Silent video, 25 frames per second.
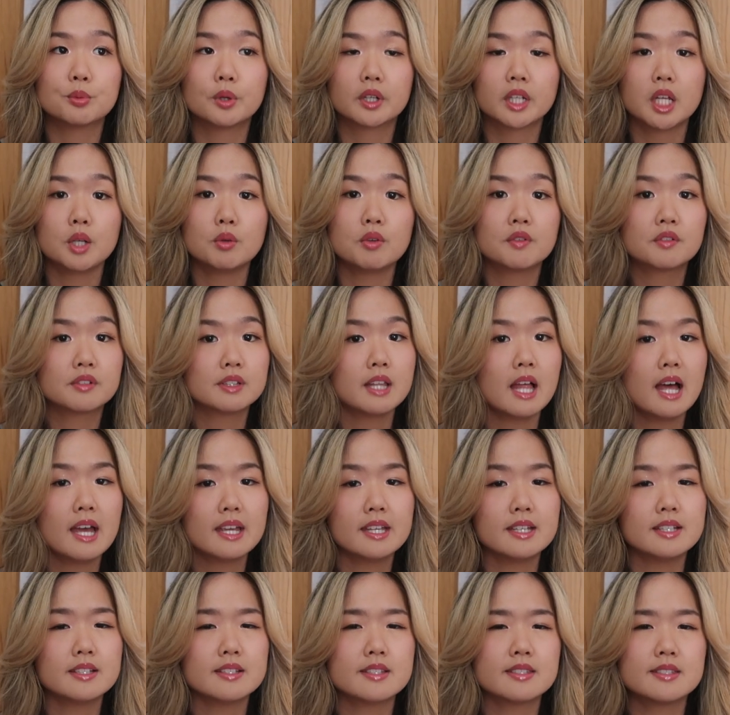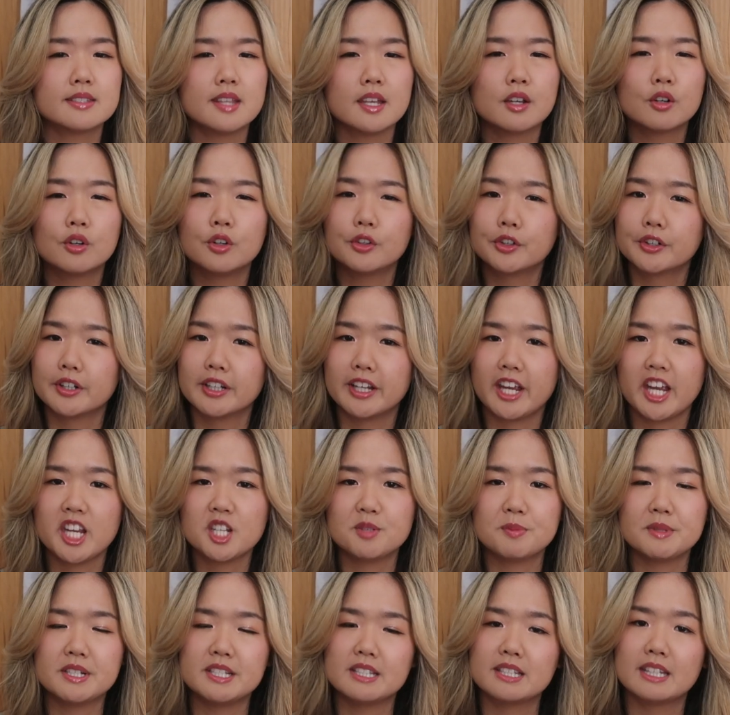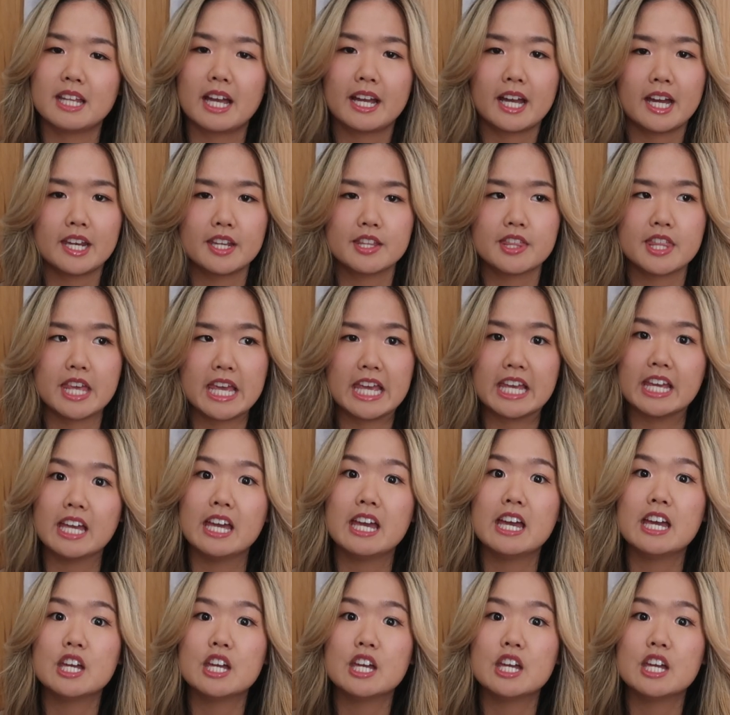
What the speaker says: working with clients, stakeholder engagement, that kind of thing.